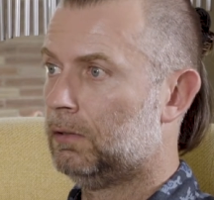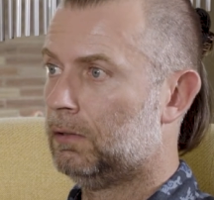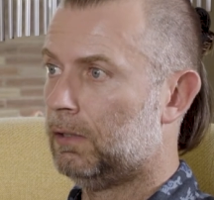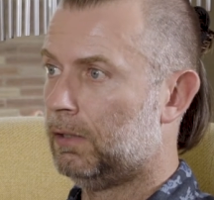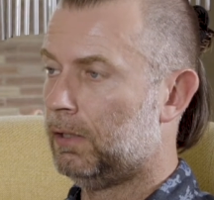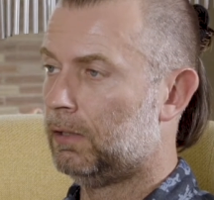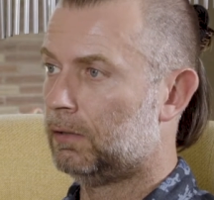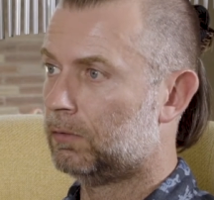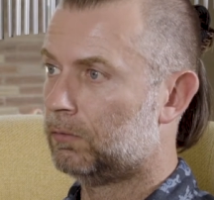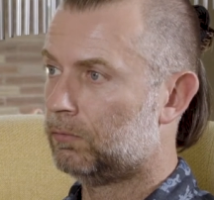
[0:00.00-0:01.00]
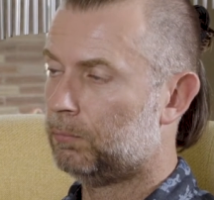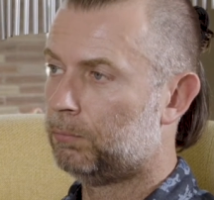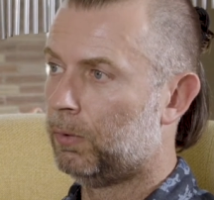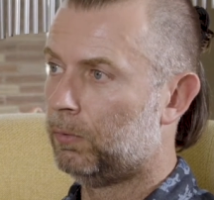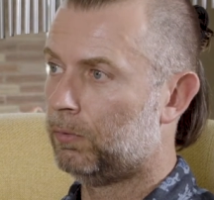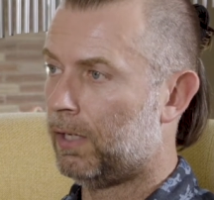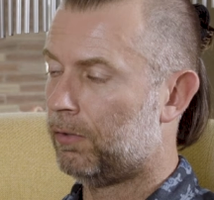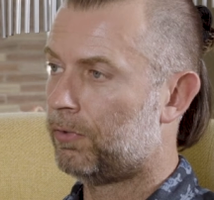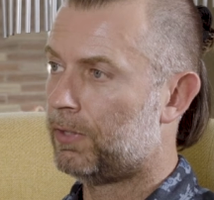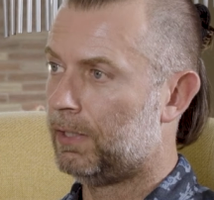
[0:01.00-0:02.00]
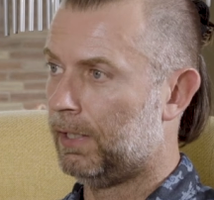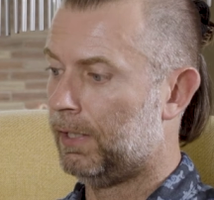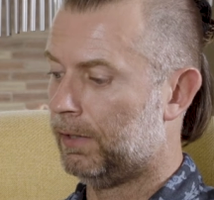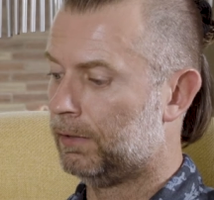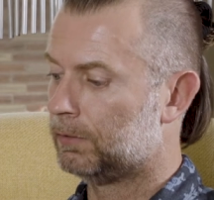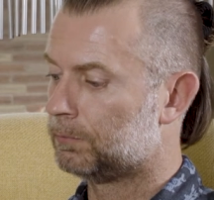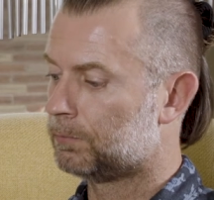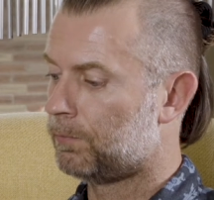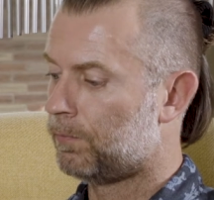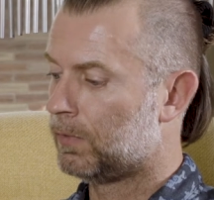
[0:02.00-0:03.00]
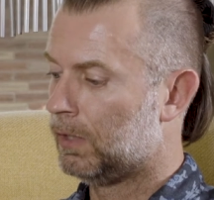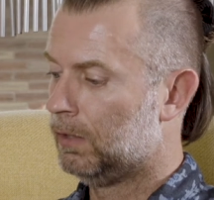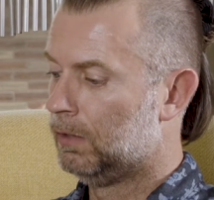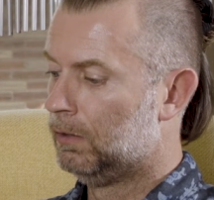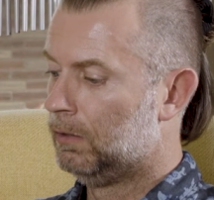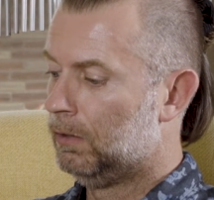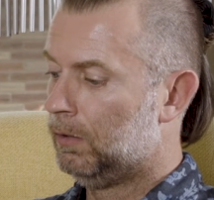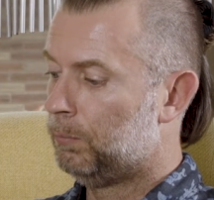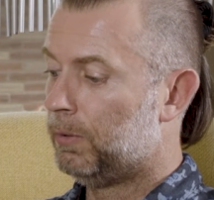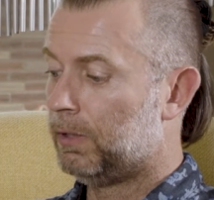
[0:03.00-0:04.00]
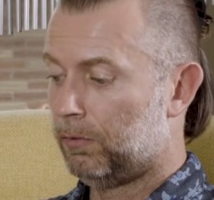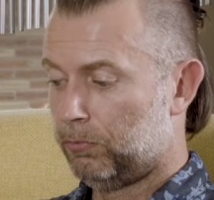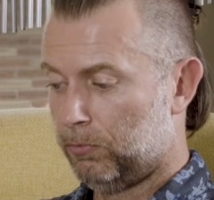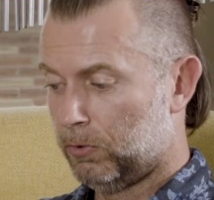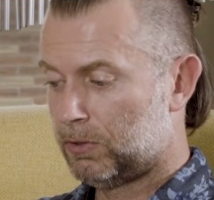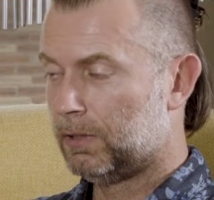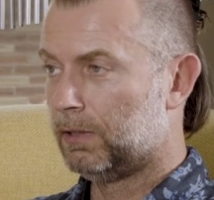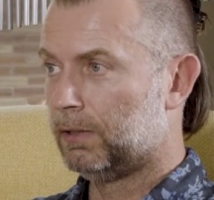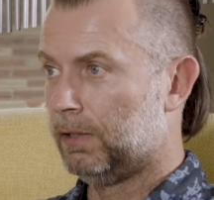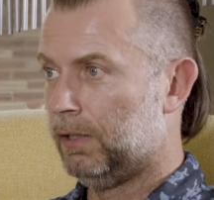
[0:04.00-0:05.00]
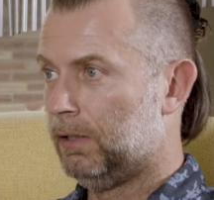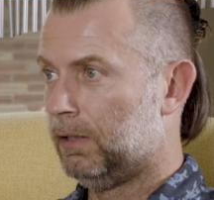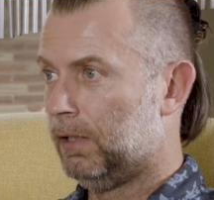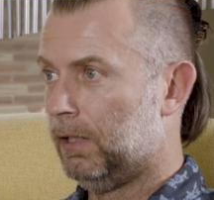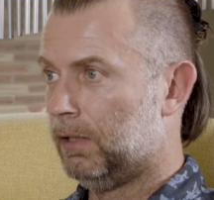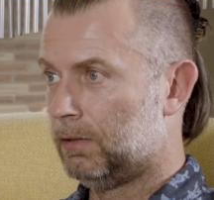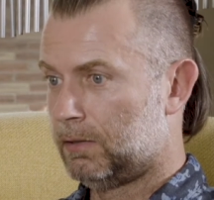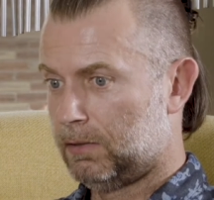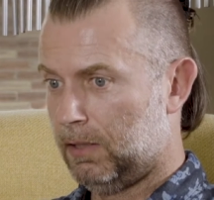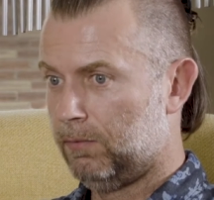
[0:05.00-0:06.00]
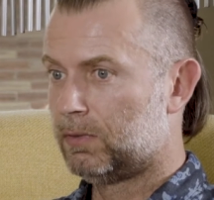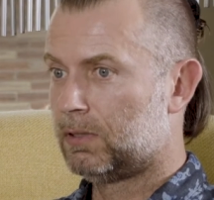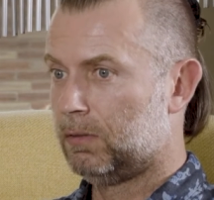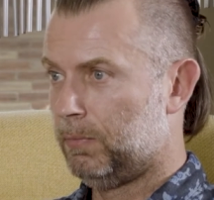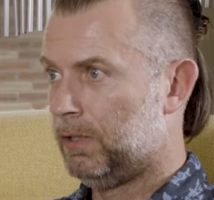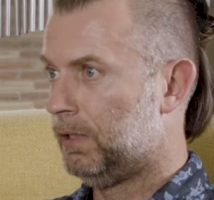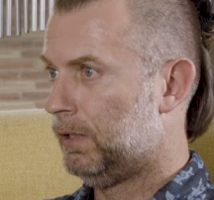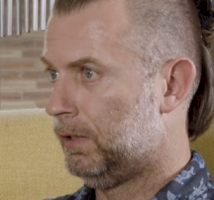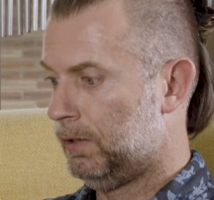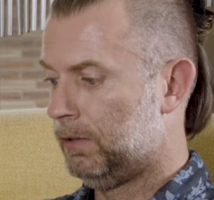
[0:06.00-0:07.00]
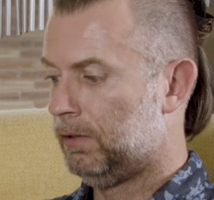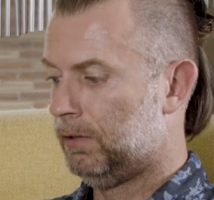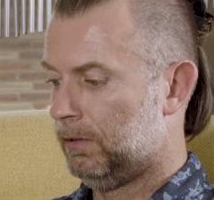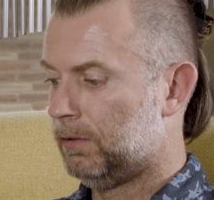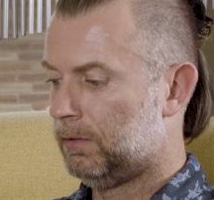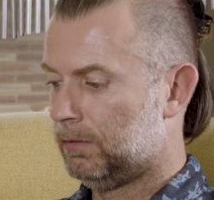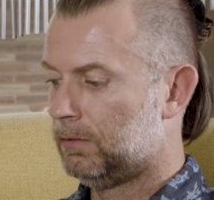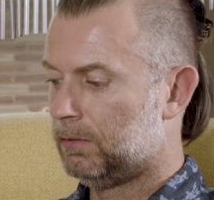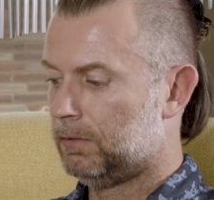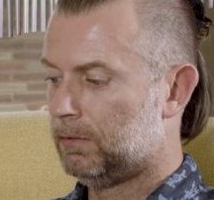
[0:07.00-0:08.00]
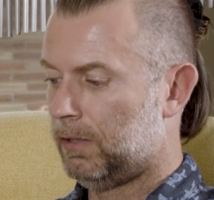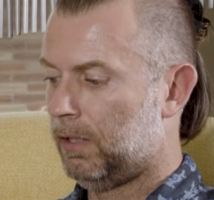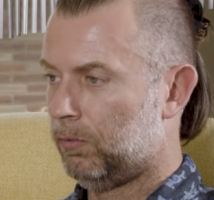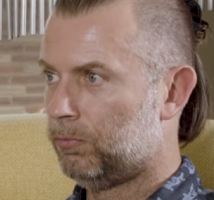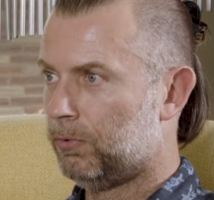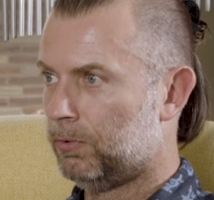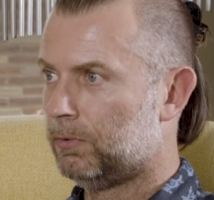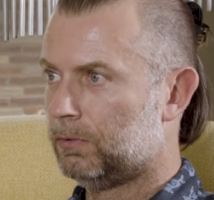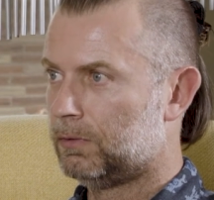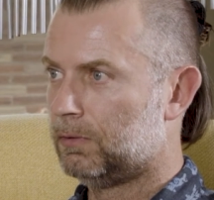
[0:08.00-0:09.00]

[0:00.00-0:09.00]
that they can pull out of thin air. But unfortunately, it seems to be helpful